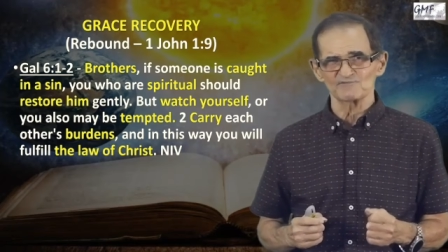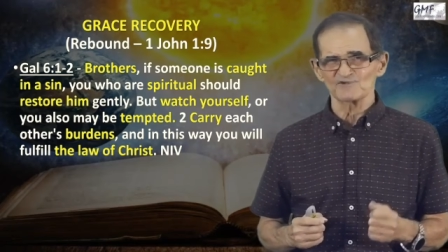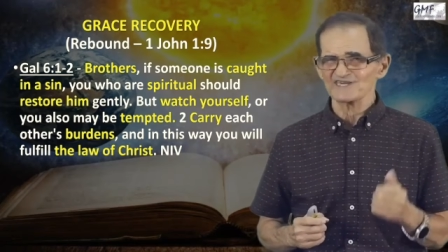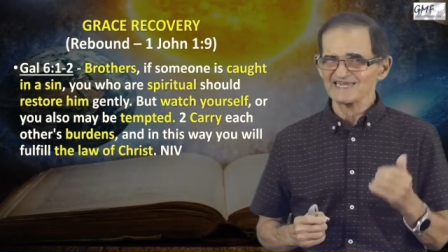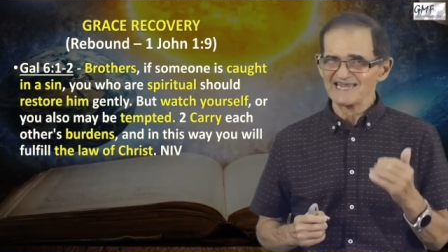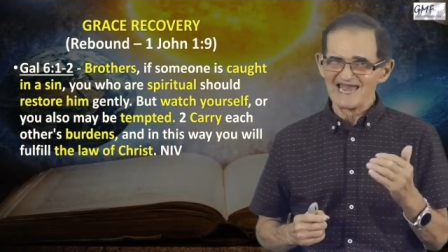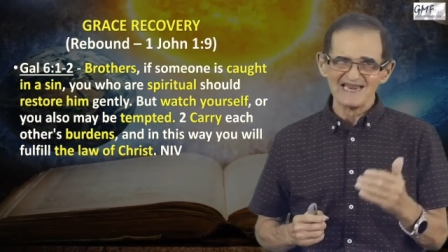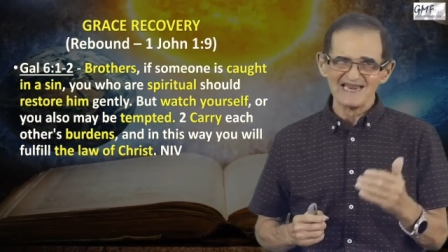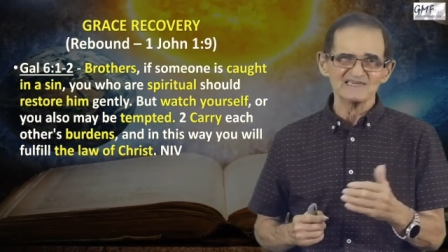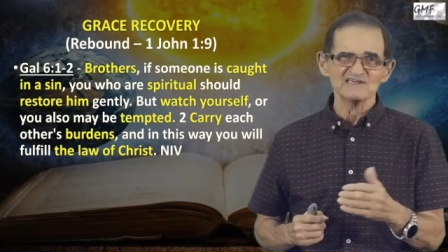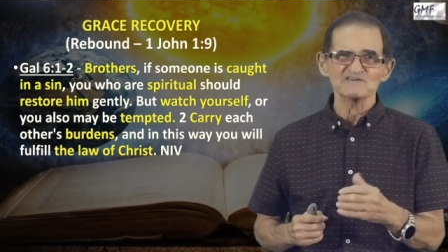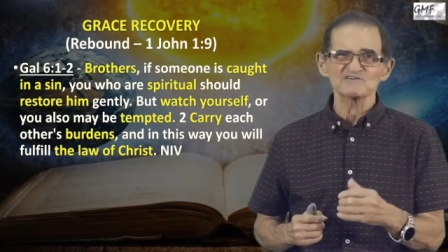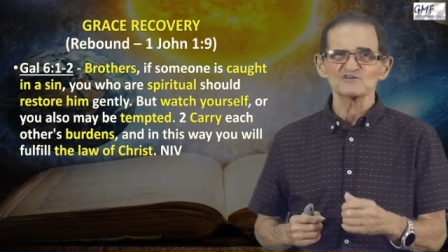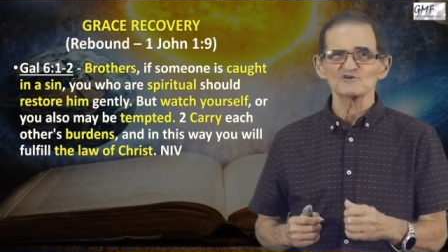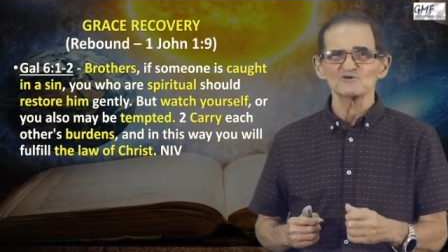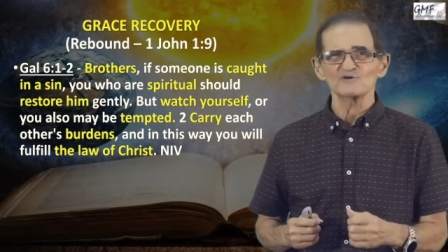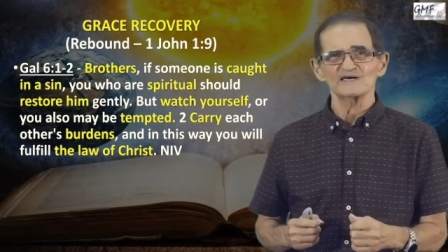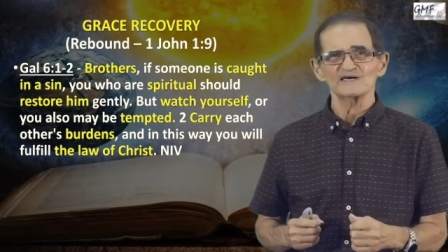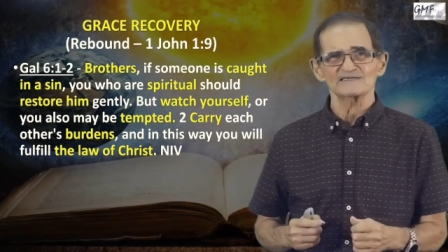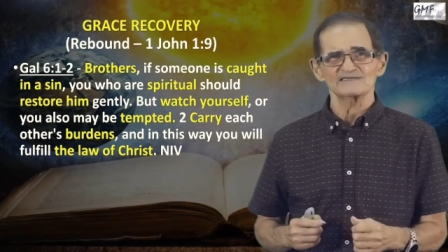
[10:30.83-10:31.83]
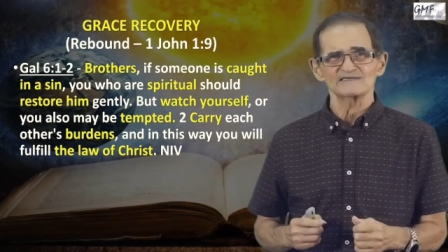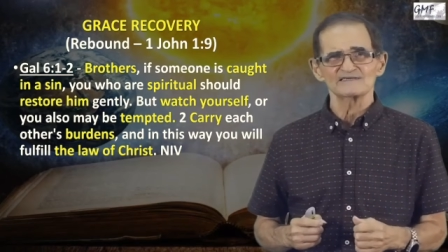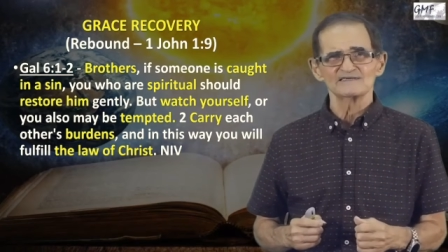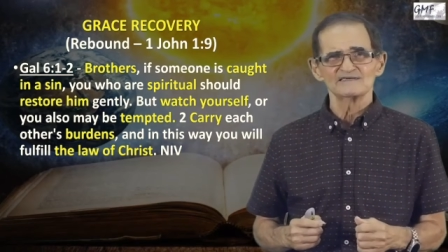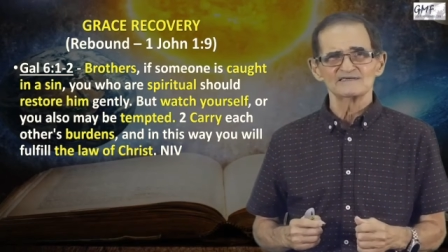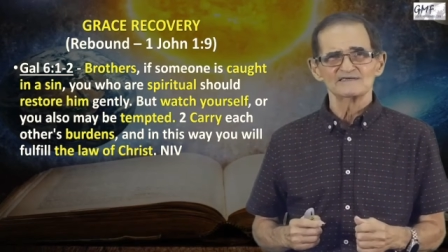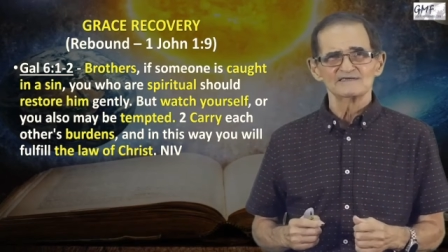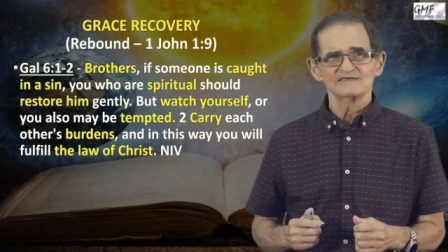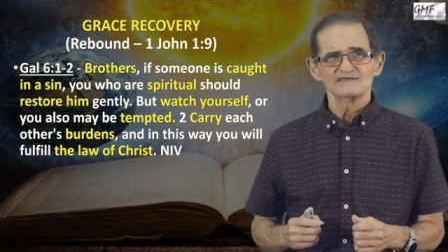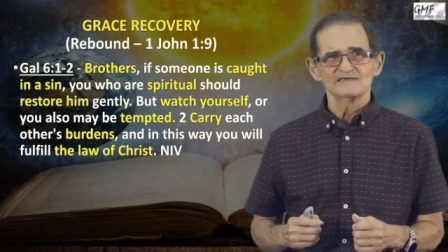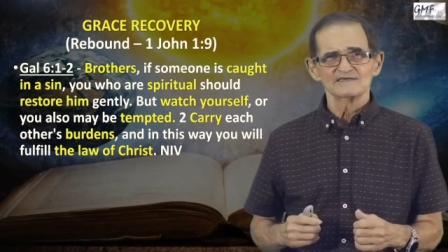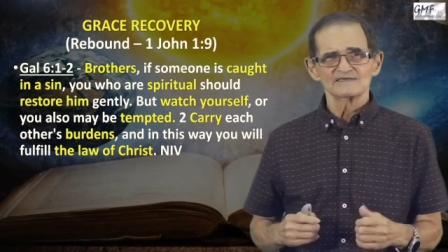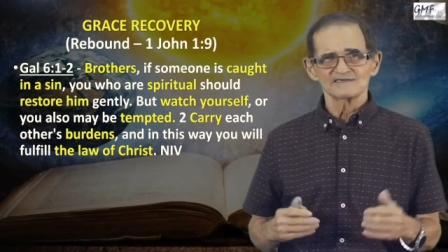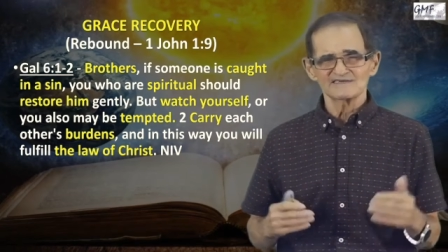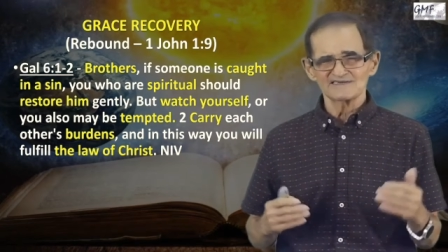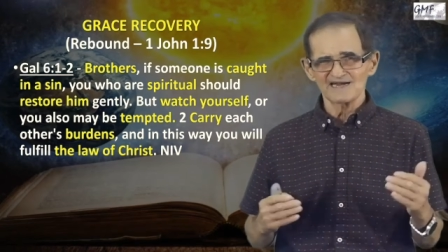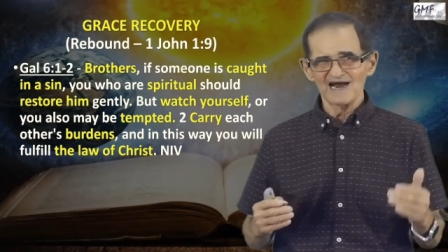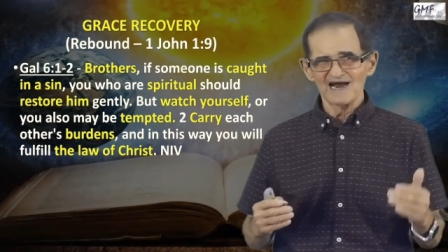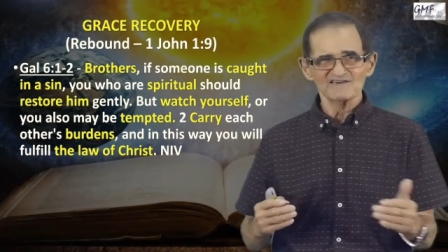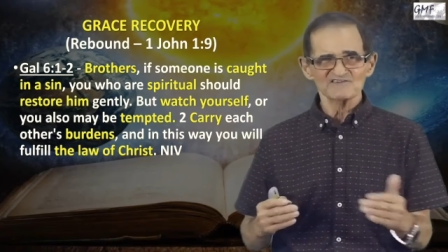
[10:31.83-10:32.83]
but he had to do it.
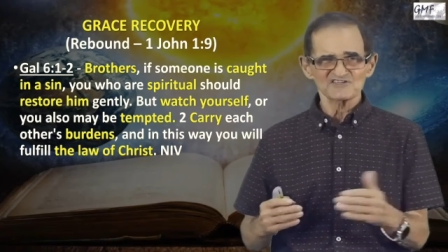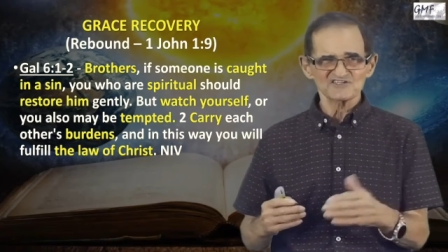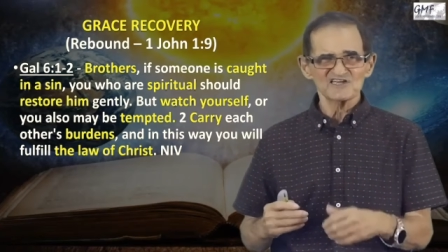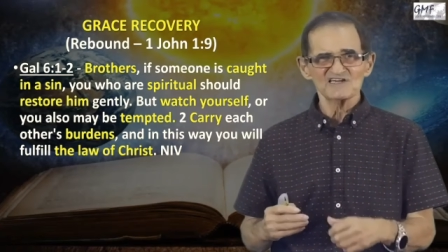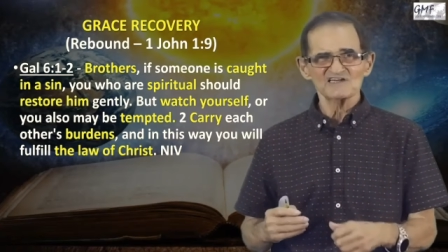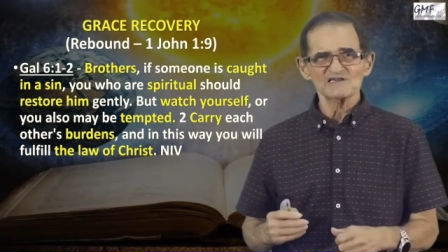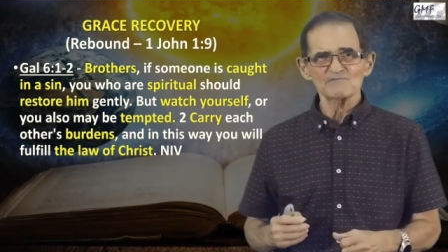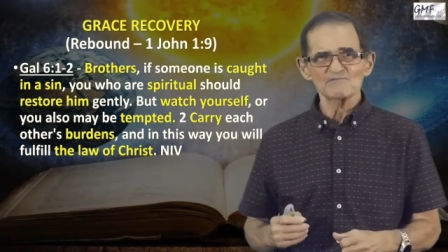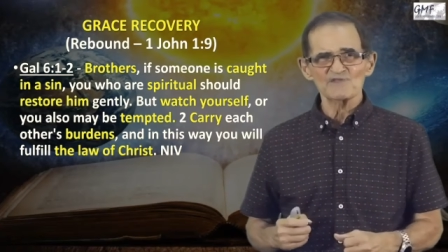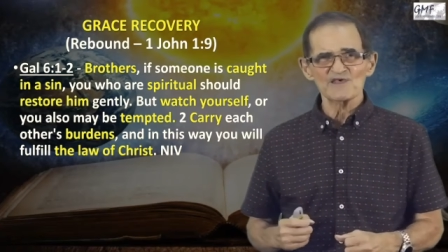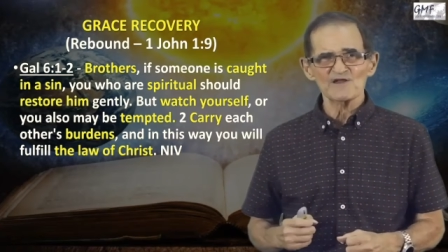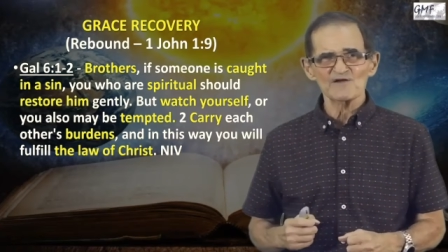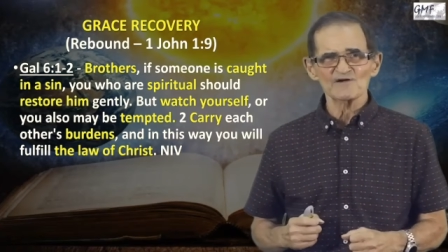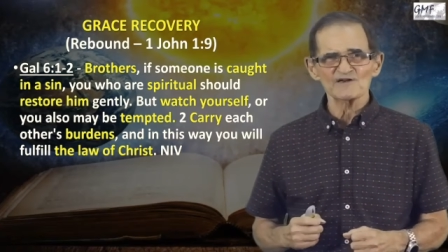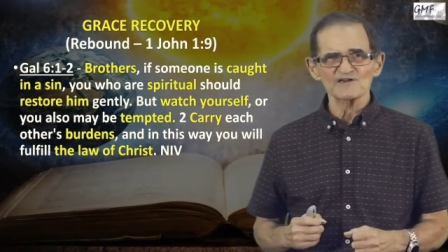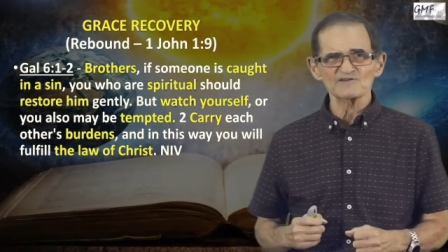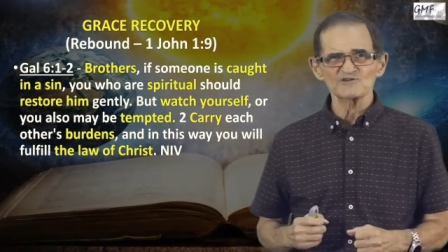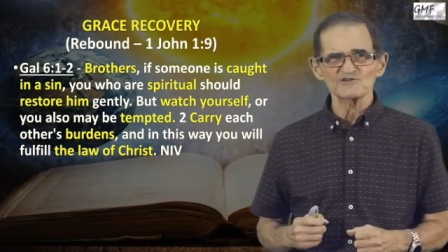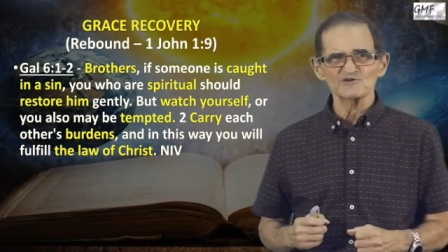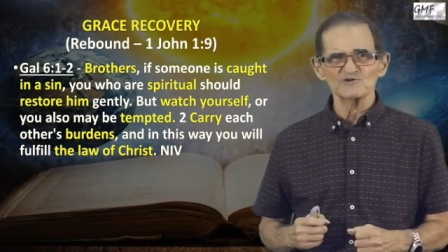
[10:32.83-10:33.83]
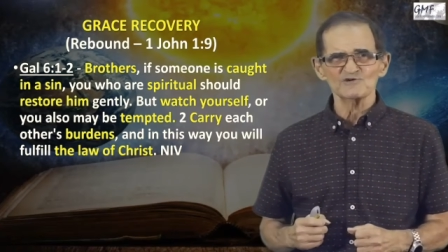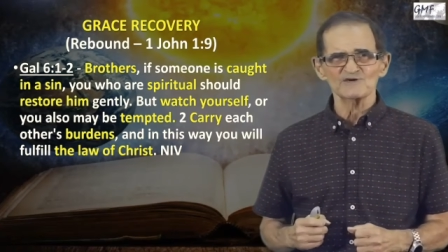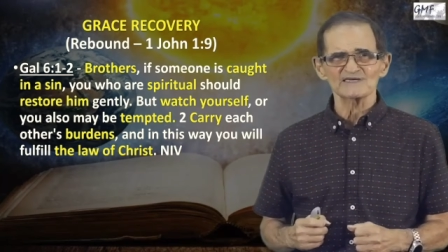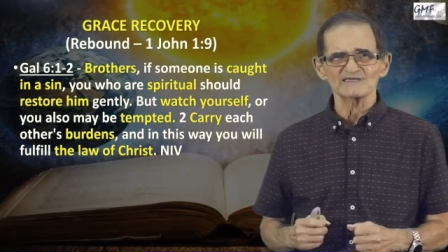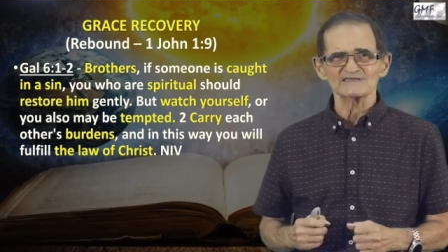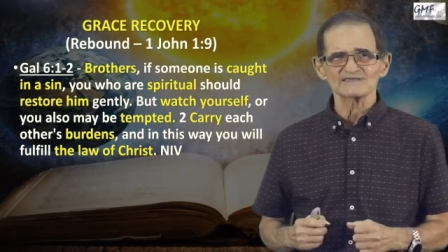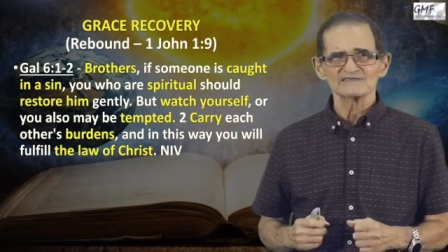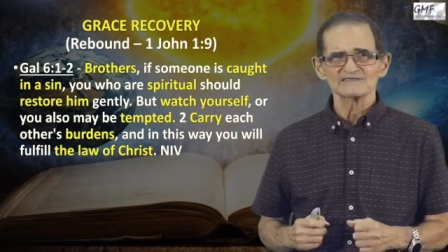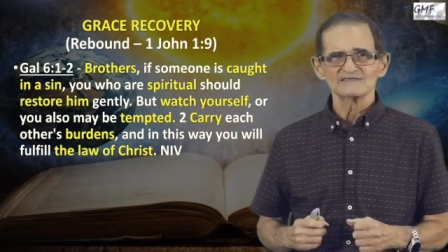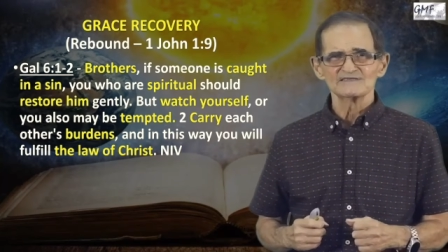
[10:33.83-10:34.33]
God sent him there to do it.